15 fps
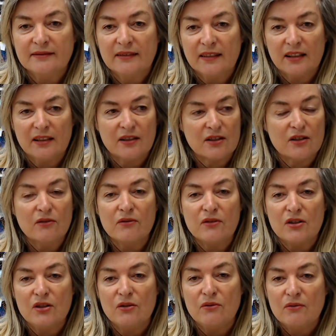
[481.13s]
and as long as
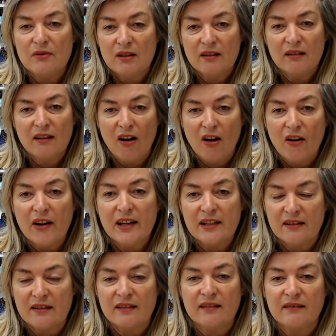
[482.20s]
you hide
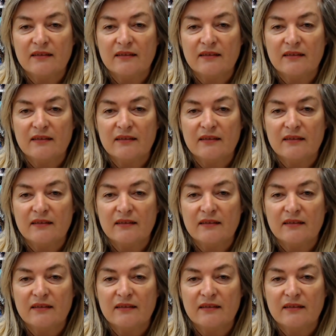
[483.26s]
the